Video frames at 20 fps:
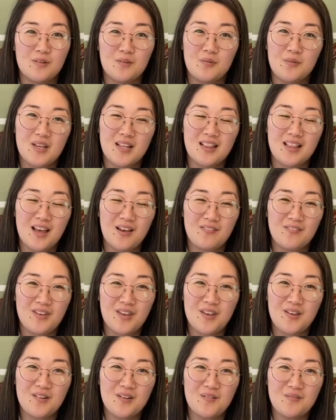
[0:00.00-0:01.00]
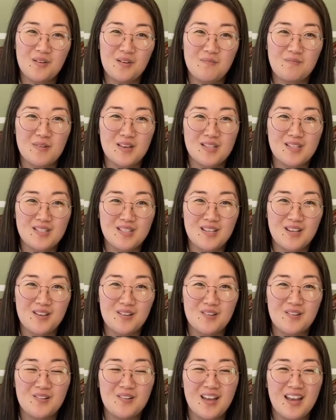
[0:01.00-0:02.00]
We love you and we miss
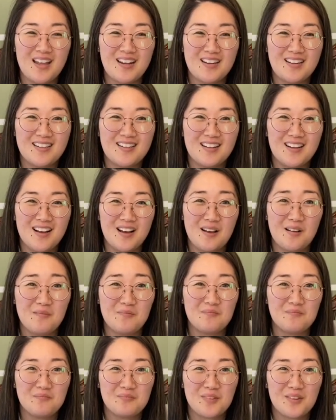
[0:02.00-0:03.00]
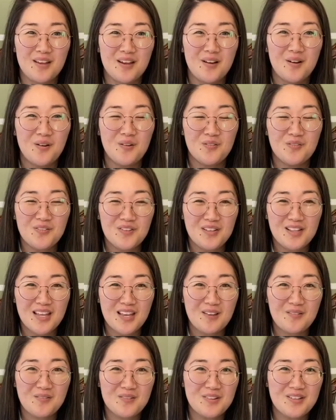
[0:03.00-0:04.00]
you, and
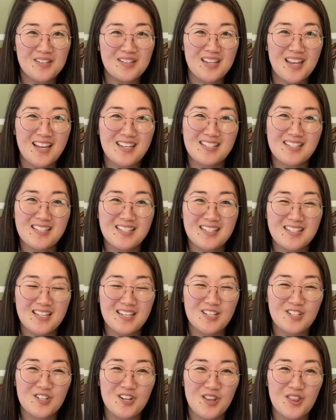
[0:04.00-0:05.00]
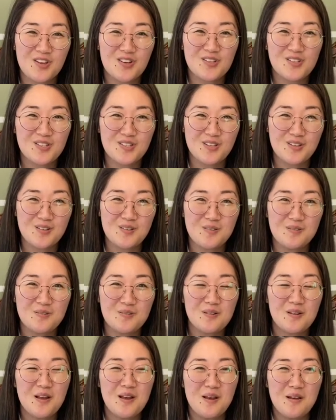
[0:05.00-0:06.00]
hopefully we'll get to see each other
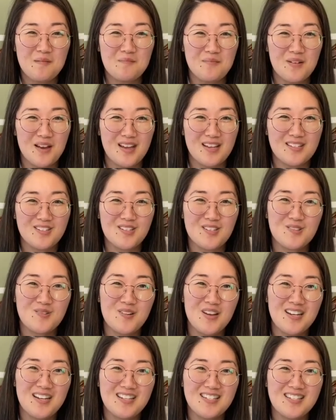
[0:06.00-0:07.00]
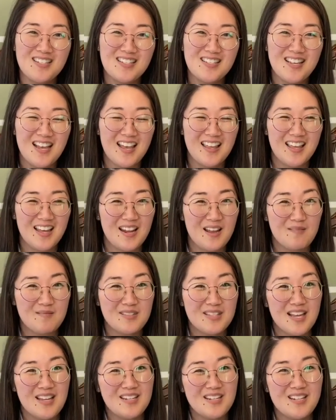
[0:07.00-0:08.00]
soon, but just wanted to say that I'm
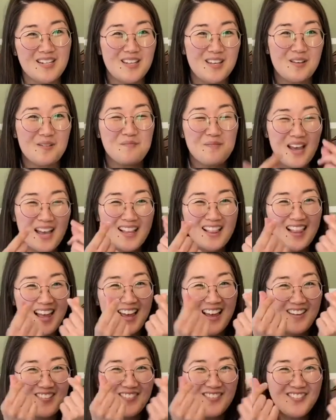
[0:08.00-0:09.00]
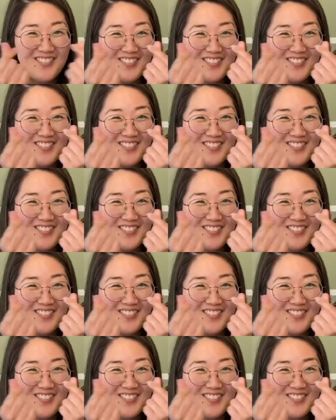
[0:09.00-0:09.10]
sending you my love.